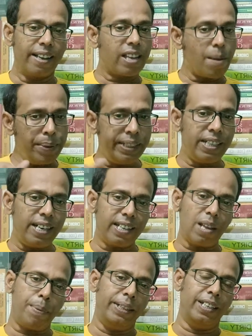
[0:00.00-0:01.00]
capital
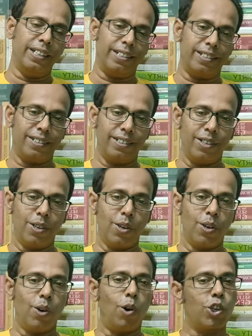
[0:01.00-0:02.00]
R
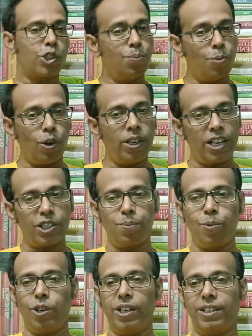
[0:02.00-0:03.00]
or small
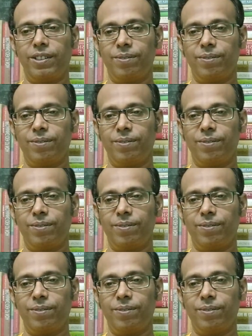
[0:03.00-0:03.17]
r.